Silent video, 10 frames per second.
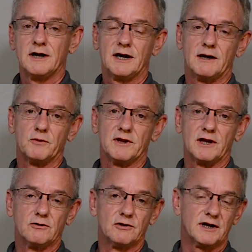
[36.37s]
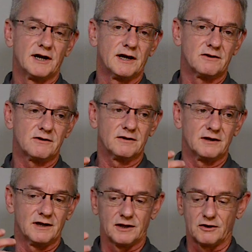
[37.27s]
And when they look at
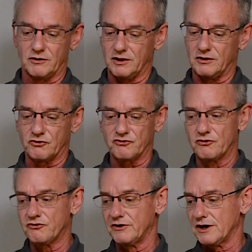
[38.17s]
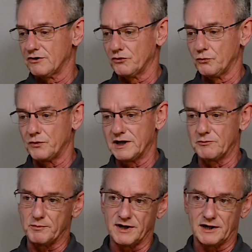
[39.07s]
and they're searching out on the web
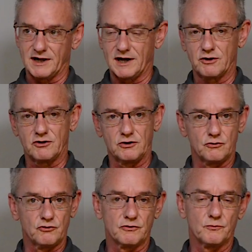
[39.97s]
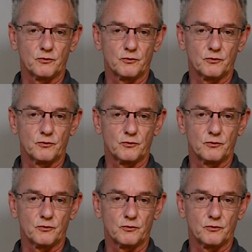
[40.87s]
about how to use them,